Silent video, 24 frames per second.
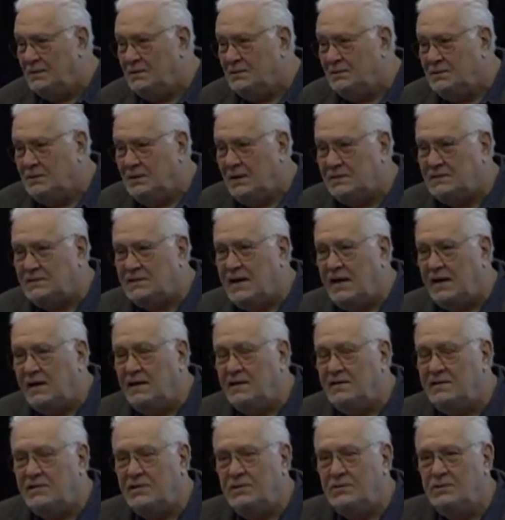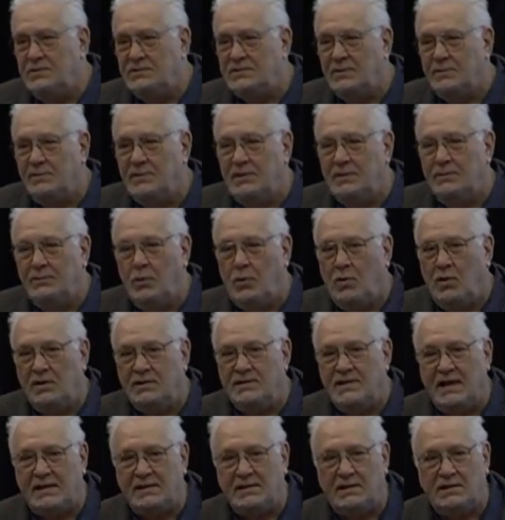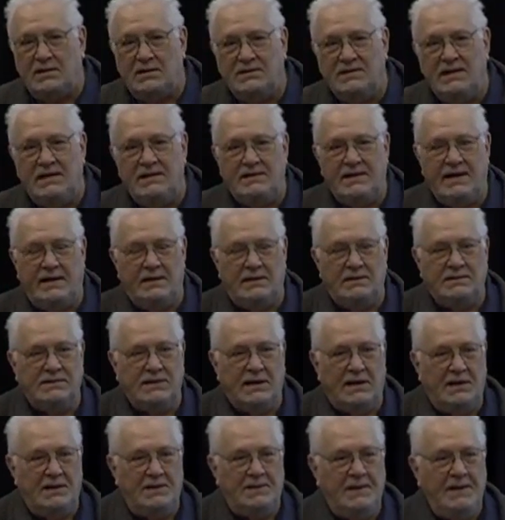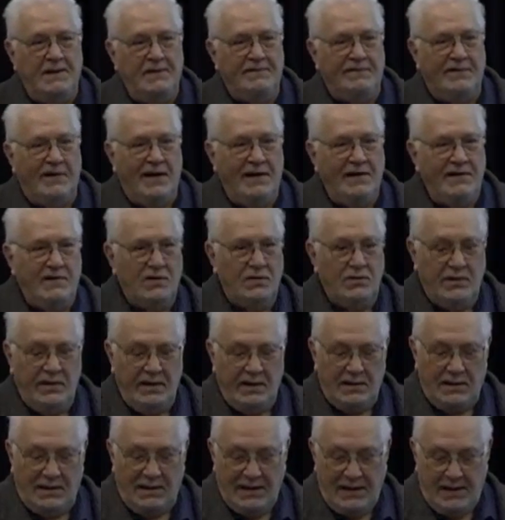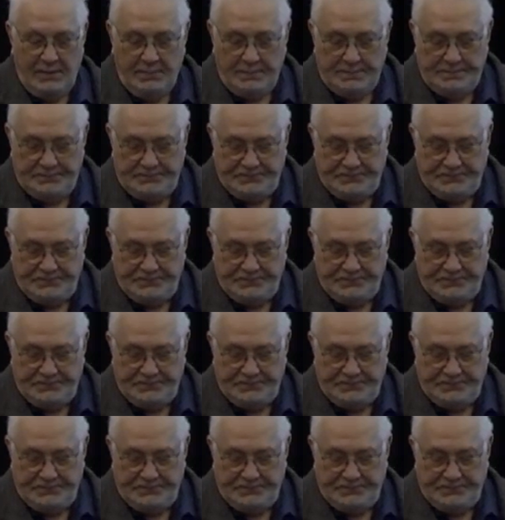let's get into some of the more technical details on the fine-tuning claim.